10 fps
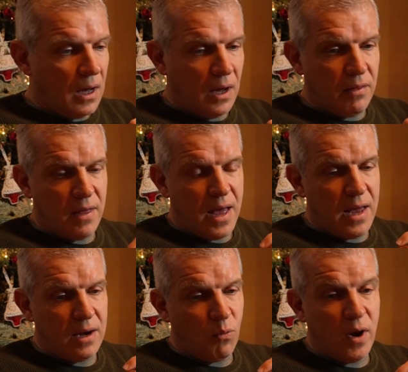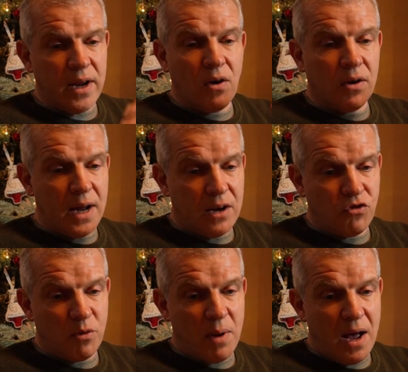And then when it got down
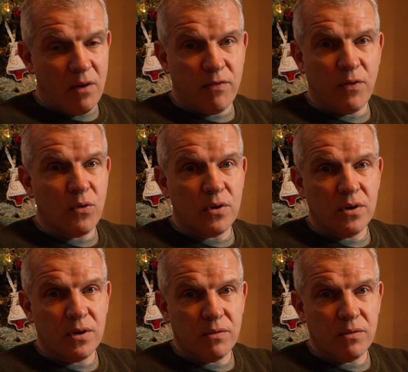to about a foot,